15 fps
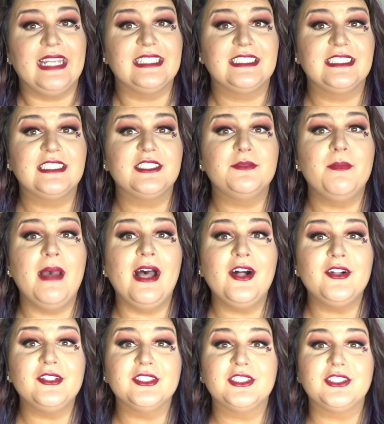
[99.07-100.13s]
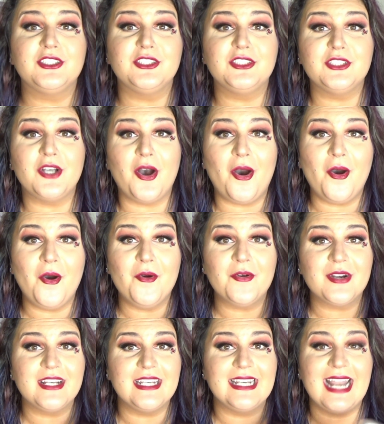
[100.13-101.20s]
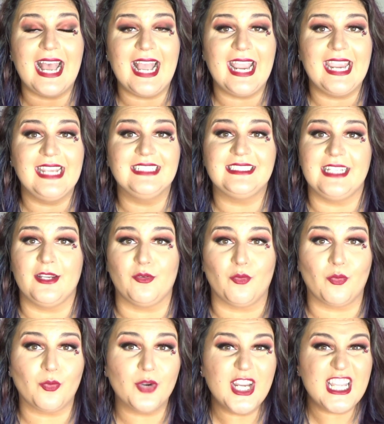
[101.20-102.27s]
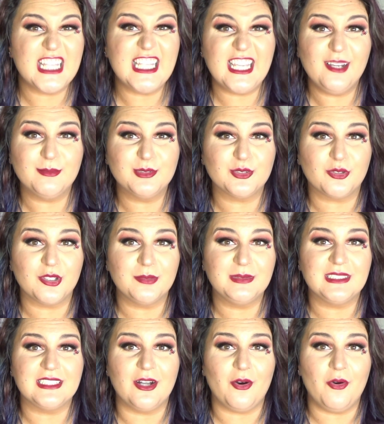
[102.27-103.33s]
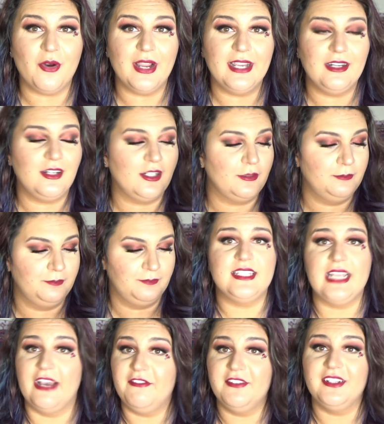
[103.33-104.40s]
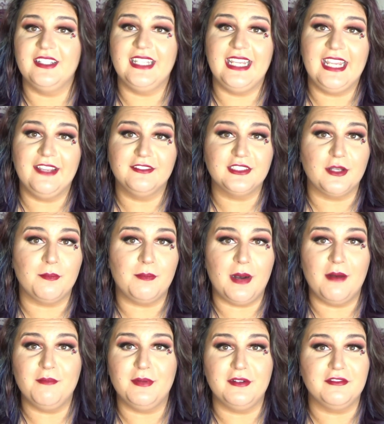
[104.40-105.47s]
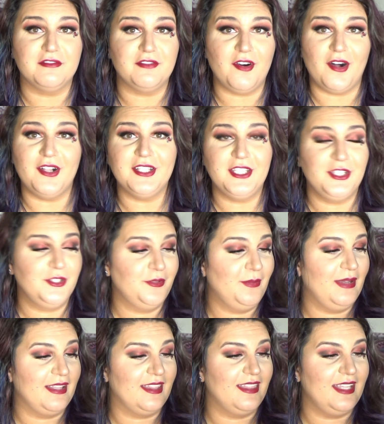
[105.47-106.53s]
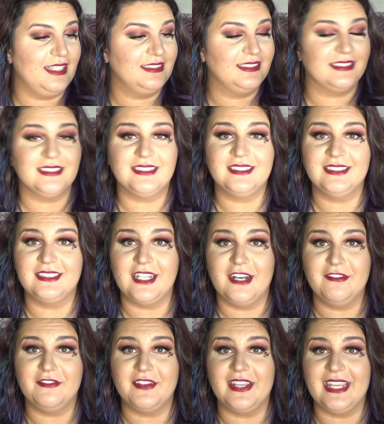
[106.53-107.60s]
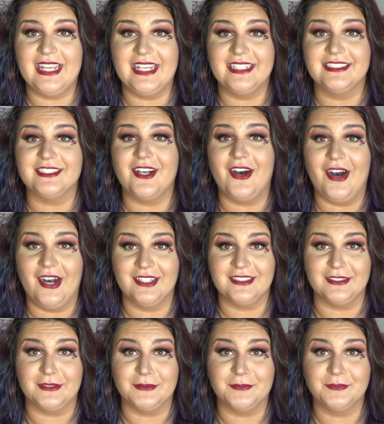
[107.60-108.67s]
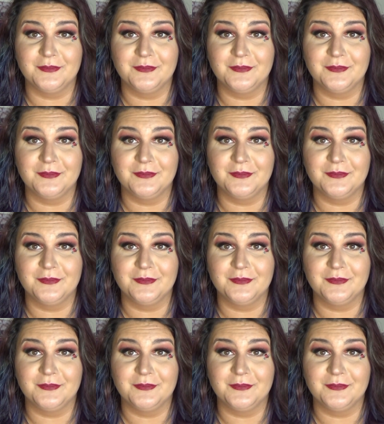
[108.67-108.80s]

It smells so nice. It really absorbs the oil, definitely gives a bump of volume. This stuff is awesome.